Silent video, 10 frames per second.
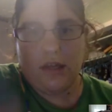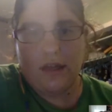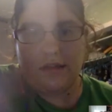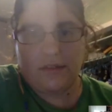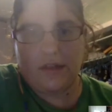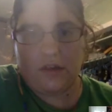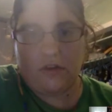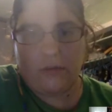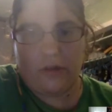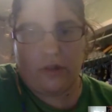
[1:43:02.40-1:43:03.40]
as like a
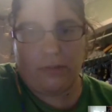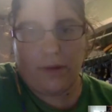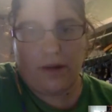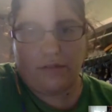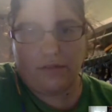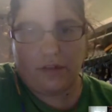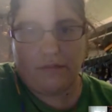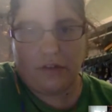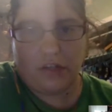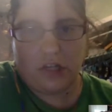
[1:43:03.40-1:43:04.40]
normal part of
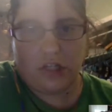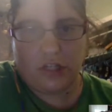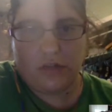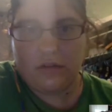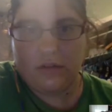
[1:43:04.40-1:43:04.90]
conversation,